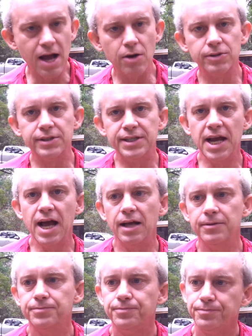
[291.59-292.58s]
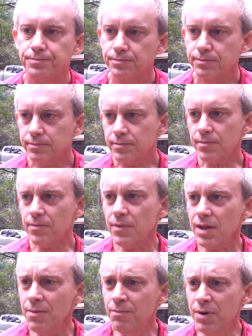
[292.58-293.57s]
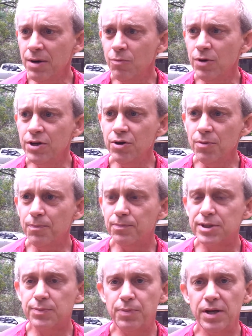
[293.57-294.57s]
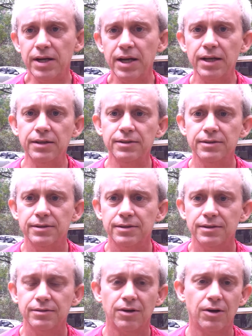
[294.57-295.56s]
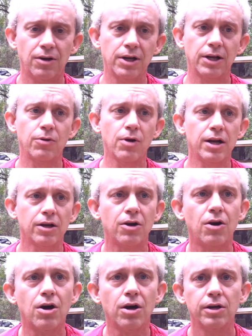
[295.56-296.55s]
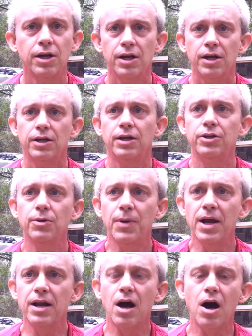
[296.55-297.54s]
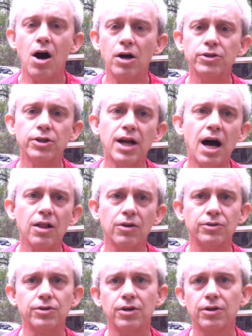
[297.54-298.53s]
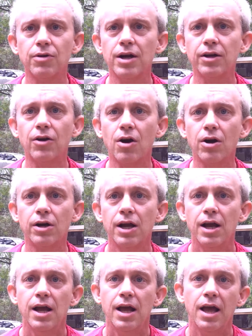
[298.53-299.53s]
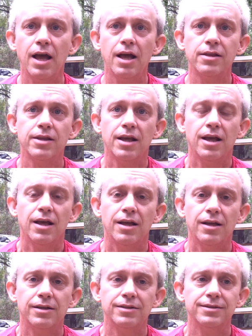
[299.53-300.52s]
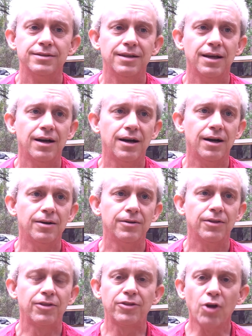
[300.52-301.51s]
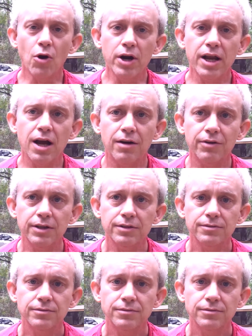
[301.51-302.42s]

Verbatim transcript: down debt. But when you're spending on a credit card, and you're paying $100 on a credit card, and 30 of it